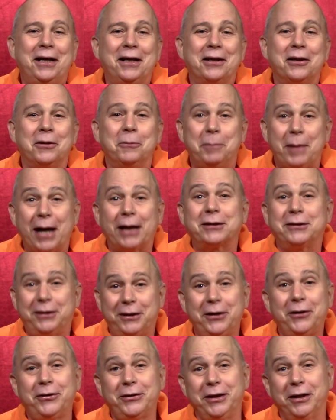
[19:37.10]
The
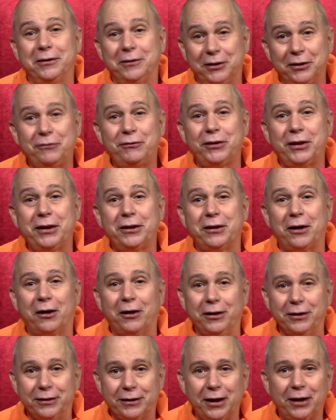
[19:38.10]
bacteria living in our
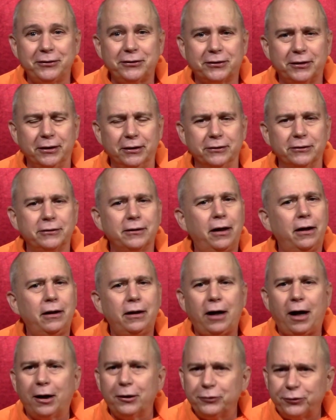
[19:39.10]
intestines
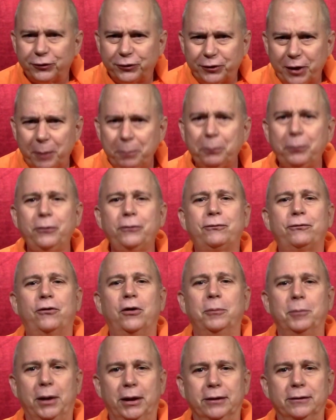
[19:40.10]
are separate
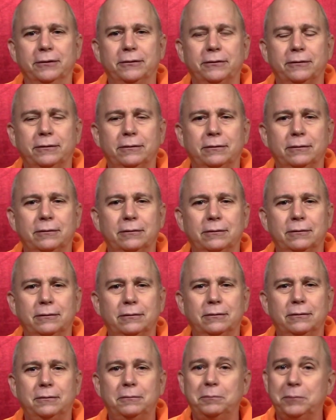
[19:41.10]
from us.
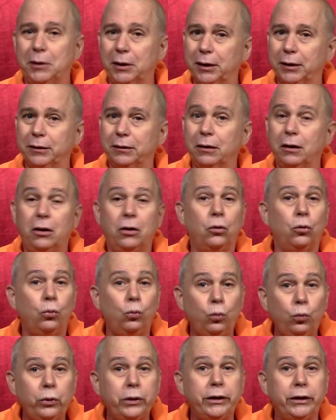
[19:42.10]
But
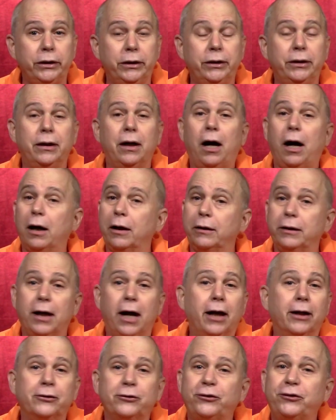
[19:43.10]
we are
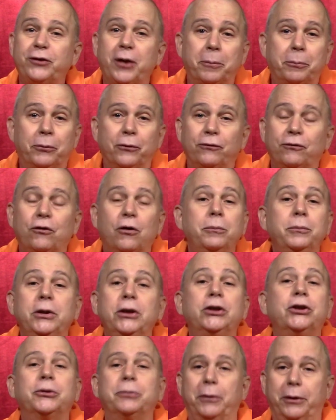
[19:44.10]
not separate from
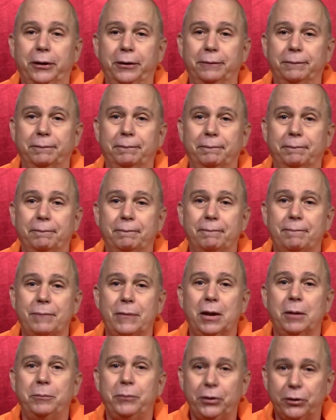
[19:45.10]
Ishvara,
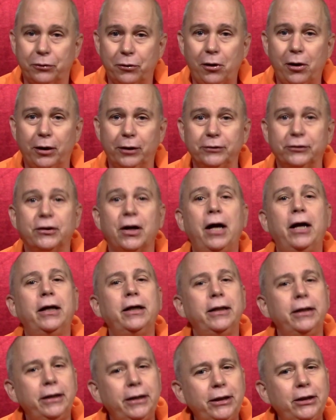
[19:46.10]
because
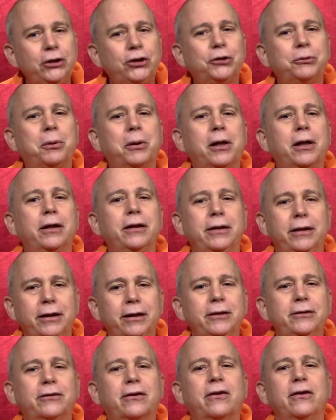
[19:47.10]
Ishvara
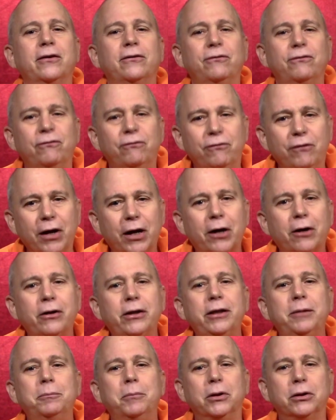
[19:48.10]
is the
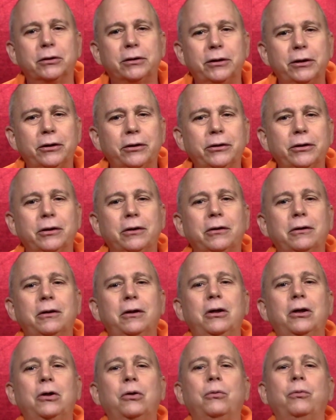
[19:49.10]
very material
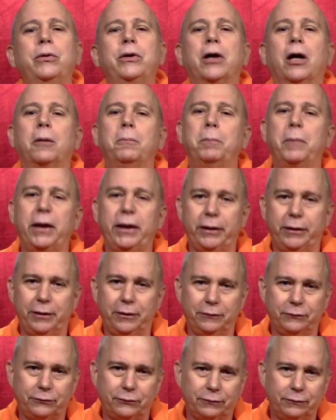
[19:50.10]
we are made
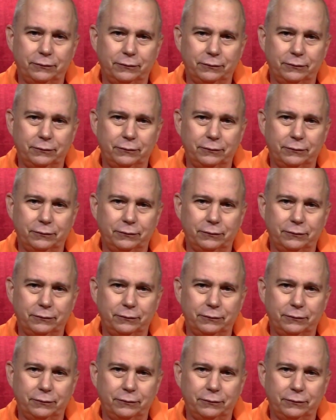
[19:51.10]
of.